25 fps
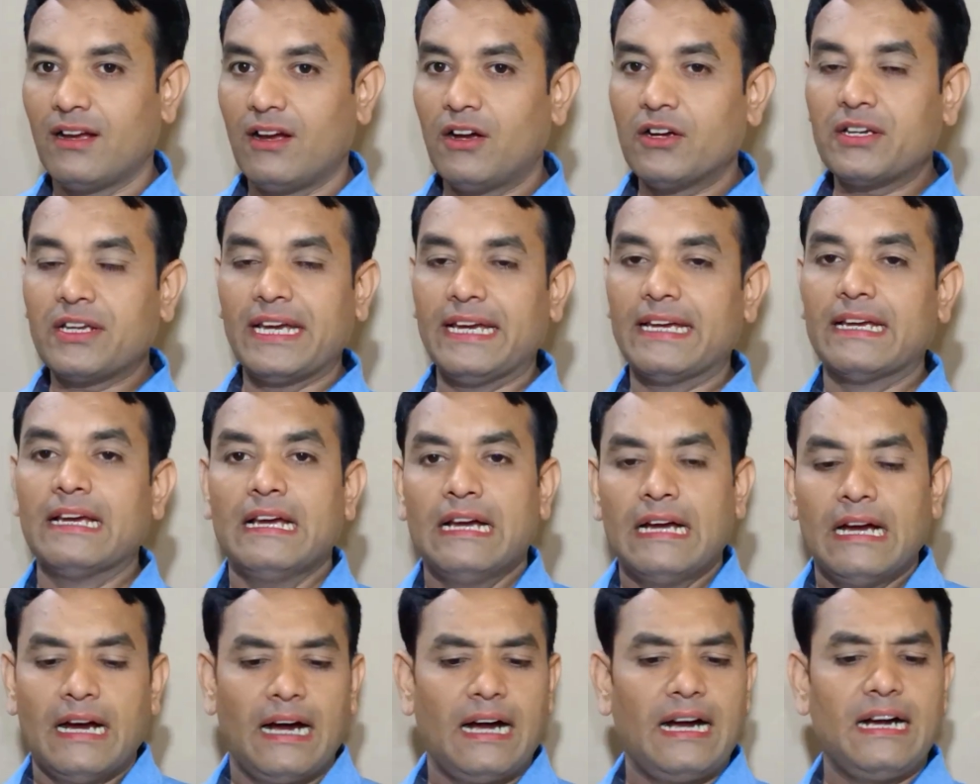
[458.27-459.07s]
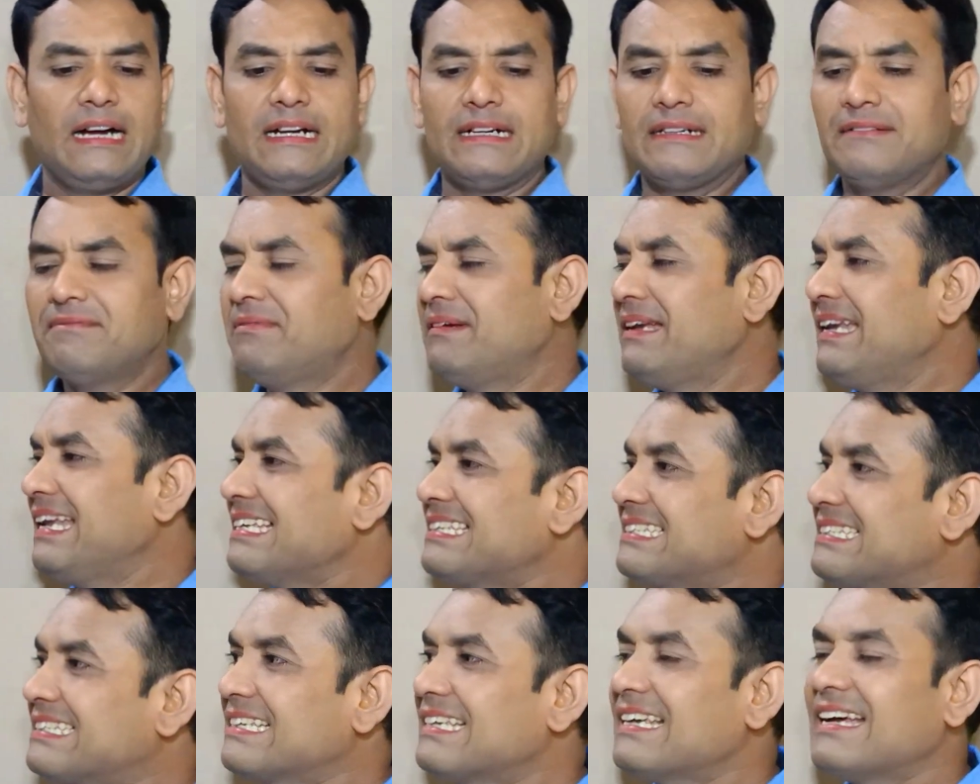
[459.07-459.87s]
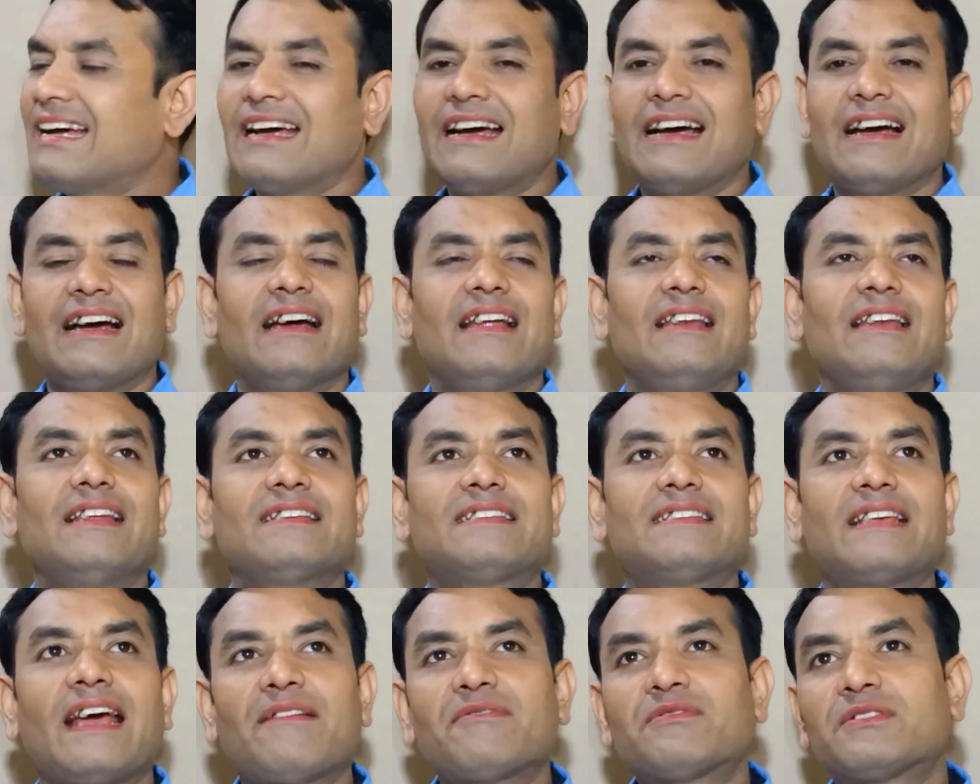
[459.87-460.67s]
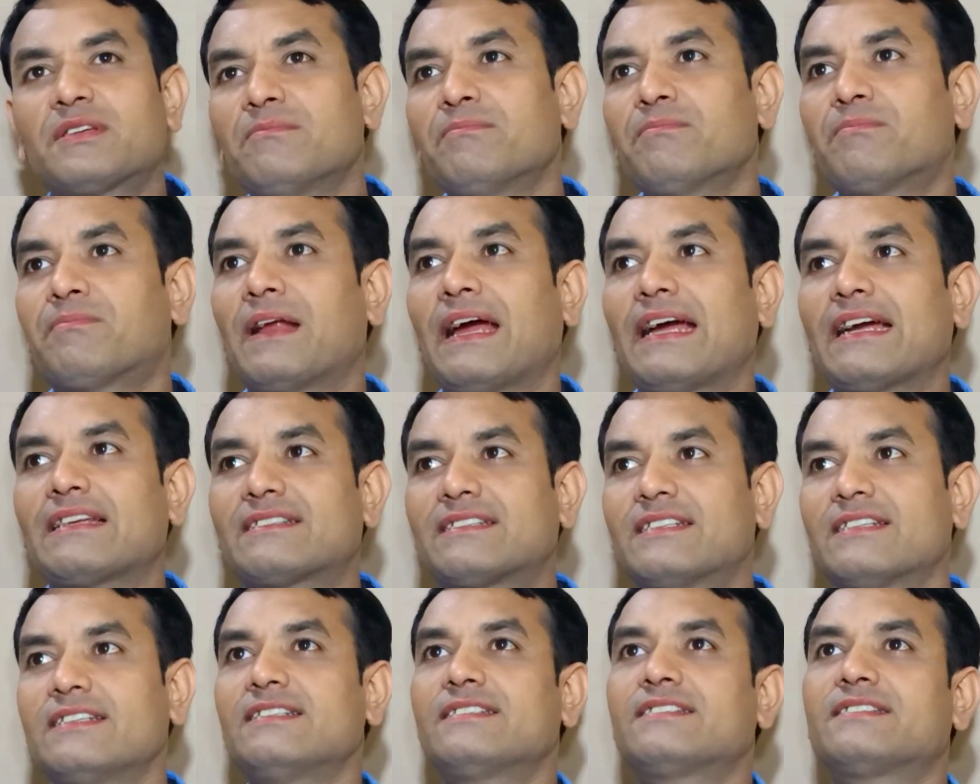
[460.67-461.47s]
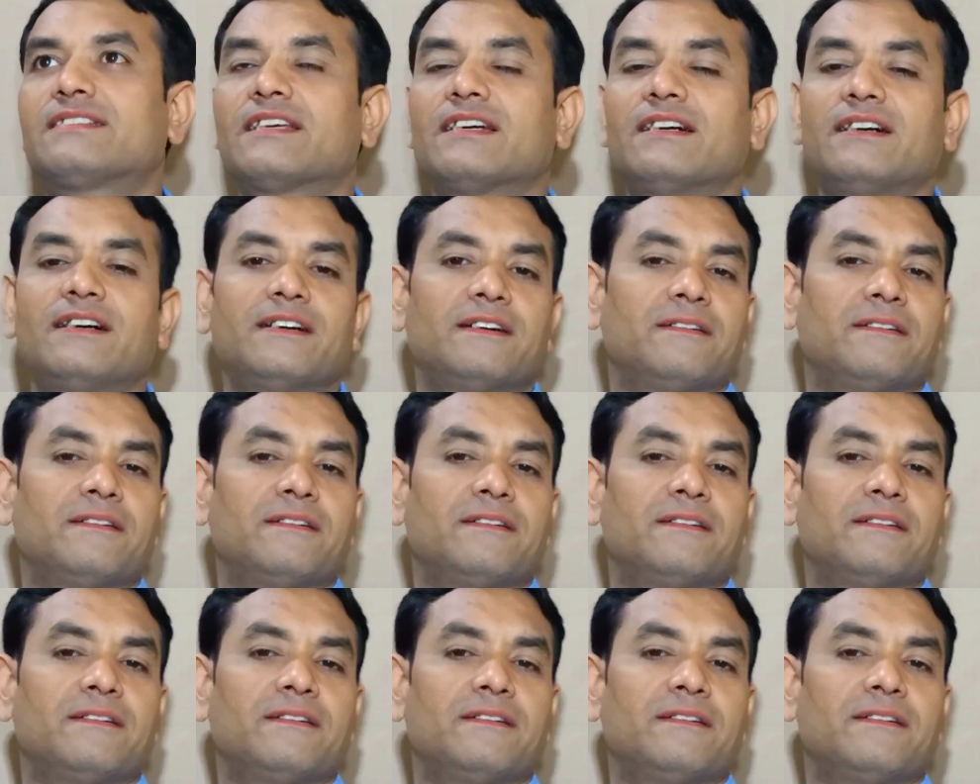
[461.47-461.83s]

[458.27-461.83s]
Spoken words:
Okay, let's have some practice.